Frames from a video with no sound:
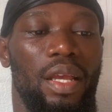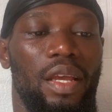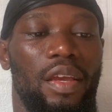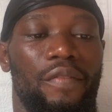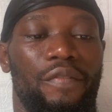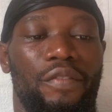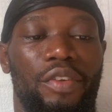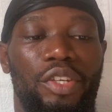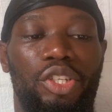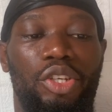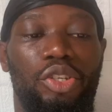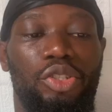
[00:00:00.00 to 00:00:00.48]

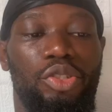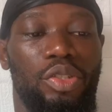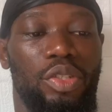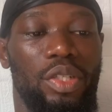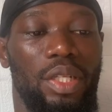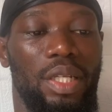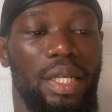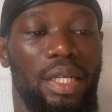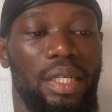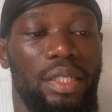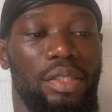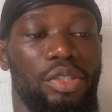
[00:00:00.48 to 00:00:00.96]
videos,
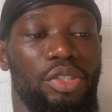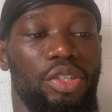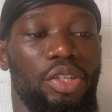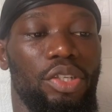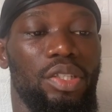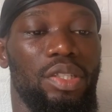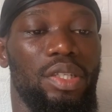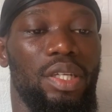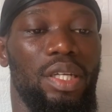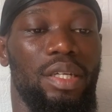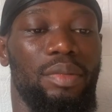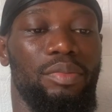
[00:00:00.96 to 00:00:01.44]
like just
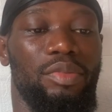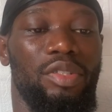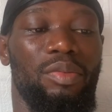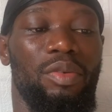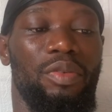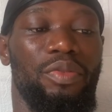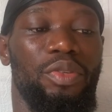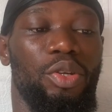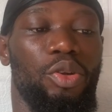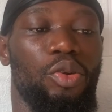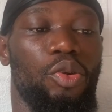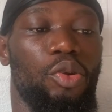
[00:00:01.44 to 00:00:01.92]
some of
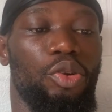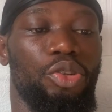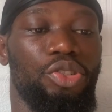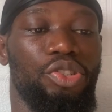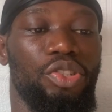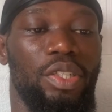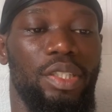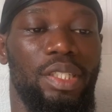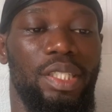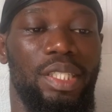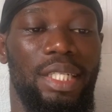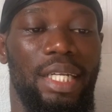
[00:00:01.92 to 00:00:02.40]
the core
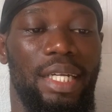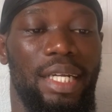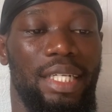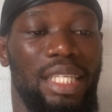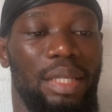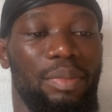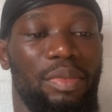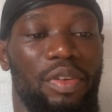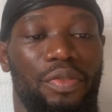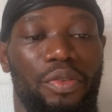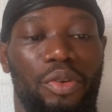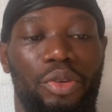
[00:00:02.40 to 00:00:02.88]
strengths, like I said
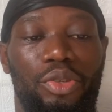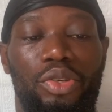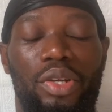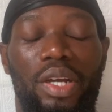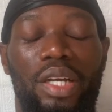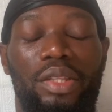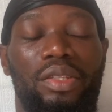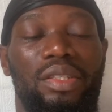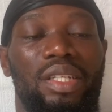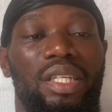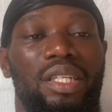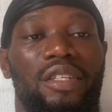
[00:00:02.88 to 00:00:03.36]
before, you can
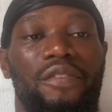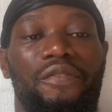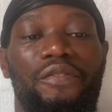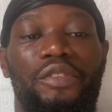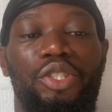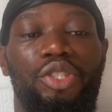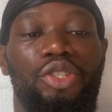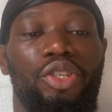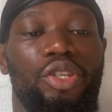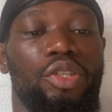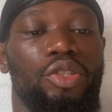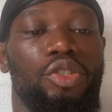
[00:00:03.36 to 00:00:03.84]
turn any
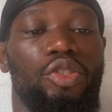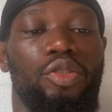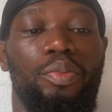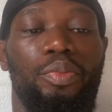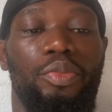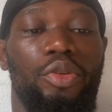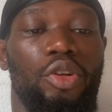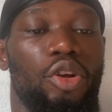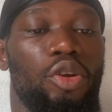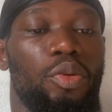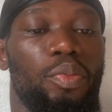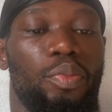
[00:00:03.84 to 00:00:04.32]
video into
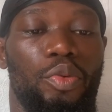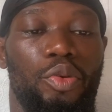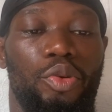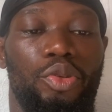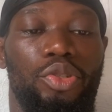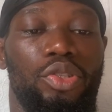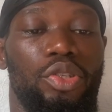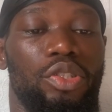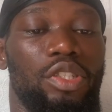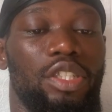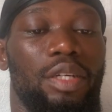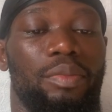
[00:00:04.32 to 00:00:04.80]
blog post,
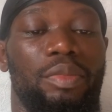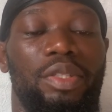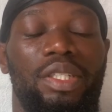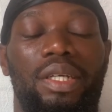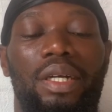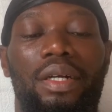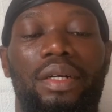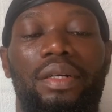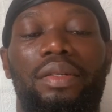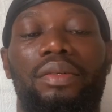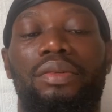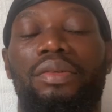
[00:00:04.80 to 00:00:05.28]
social
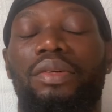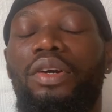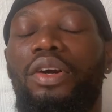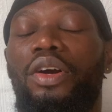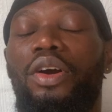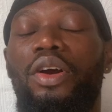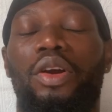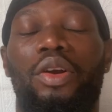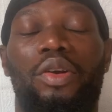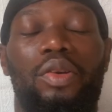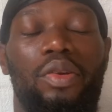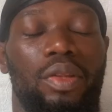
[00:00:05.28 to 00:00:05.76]
media
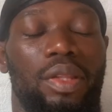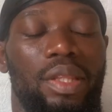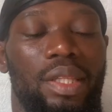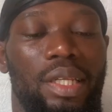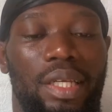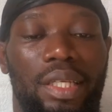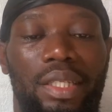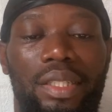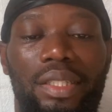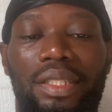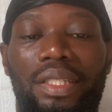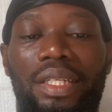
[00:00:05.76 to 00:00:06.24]

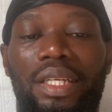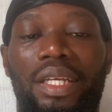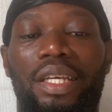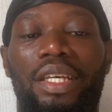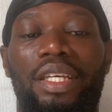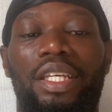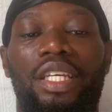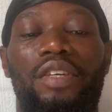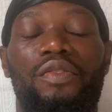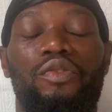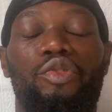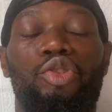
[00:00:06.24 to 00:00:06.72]
content,
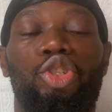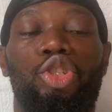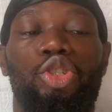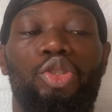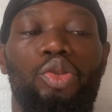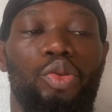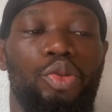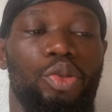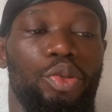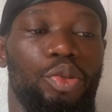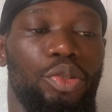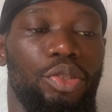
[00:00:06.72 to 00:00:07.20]
even
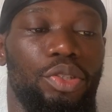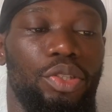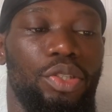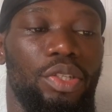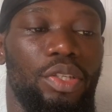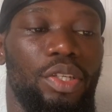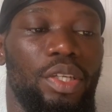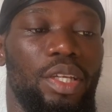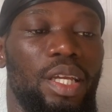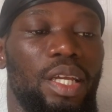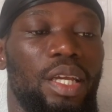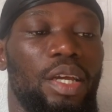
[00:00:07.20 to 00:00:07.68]
show
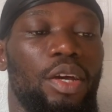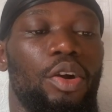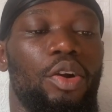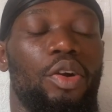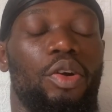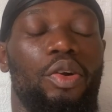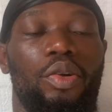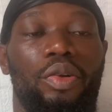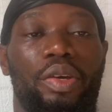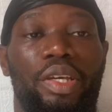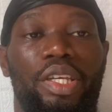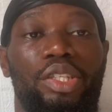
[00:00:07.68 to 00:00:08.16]
notes
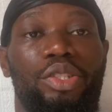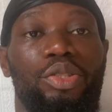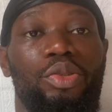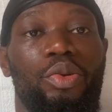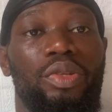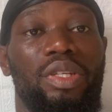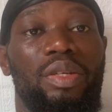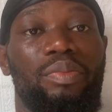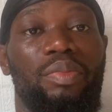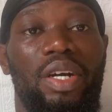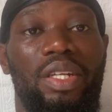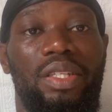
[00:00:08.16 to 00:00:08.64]
or a
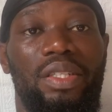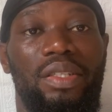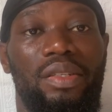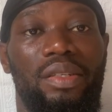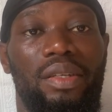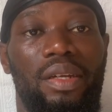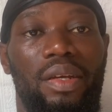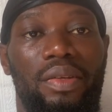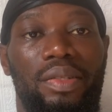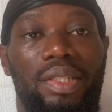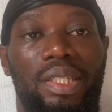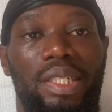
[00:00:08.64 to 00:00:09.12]
study
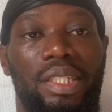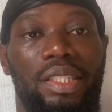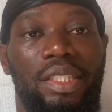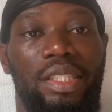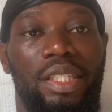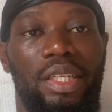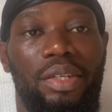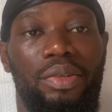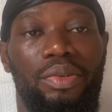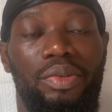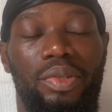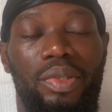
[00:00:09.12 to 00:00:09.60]
materials in
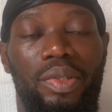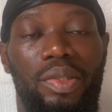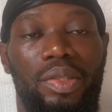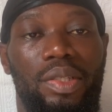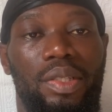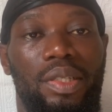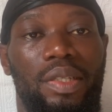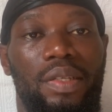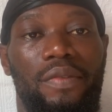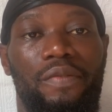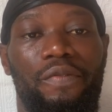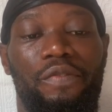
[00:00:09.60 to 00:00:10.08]

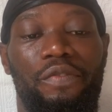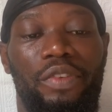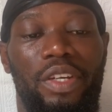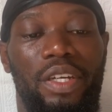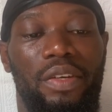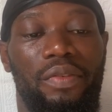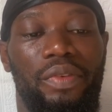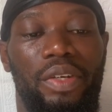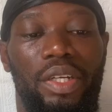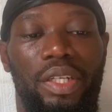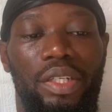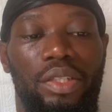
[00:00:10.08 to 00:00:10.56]
seconds. Very,
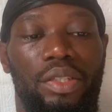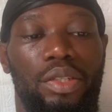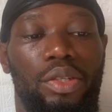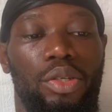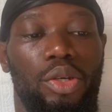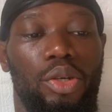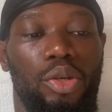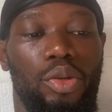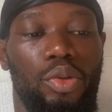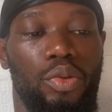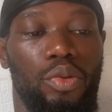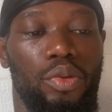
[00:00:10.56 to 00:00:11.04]
very
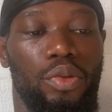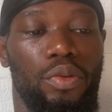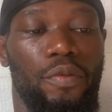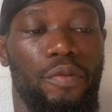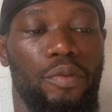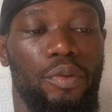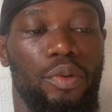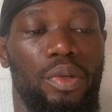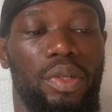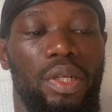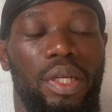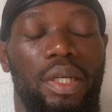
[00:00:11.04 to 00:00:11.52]
good
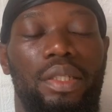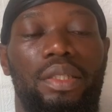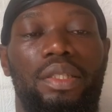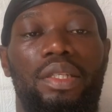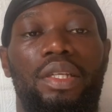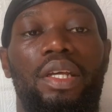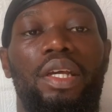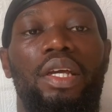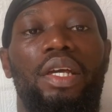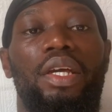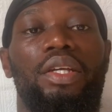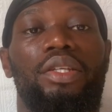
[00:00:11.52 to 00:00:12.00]
for that.
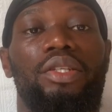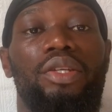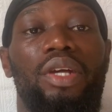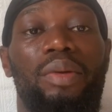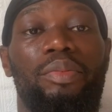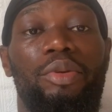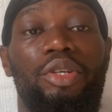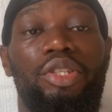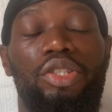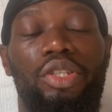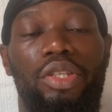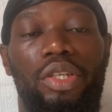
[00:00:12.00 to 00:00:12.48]
So I'm
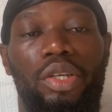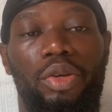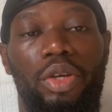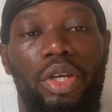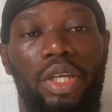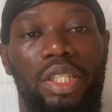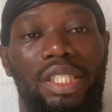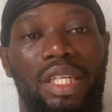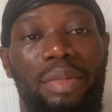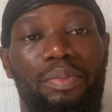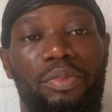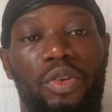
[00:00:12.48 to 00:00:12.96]
going to show you an
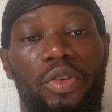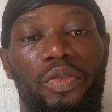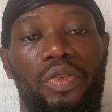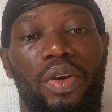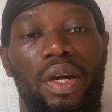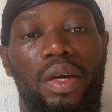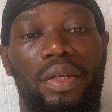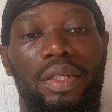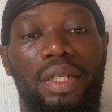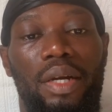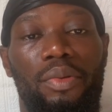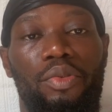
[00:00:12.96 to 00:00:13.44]
example of
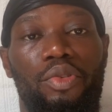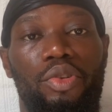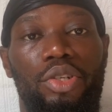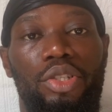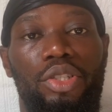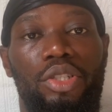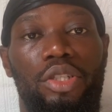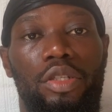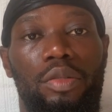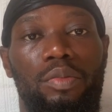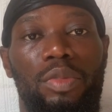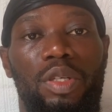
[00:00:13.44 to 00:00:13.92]
how that works
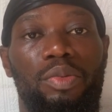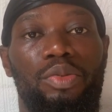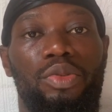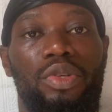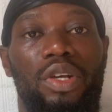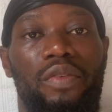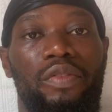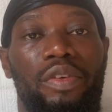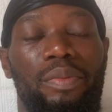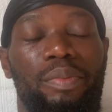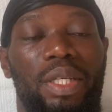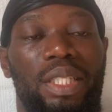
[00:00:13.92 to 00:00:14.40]
so you'll be able to
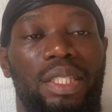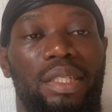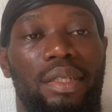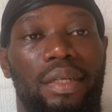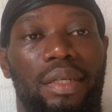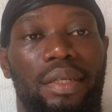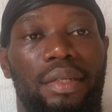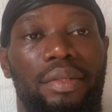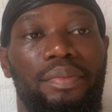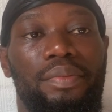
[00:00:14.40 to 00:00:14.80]
have a better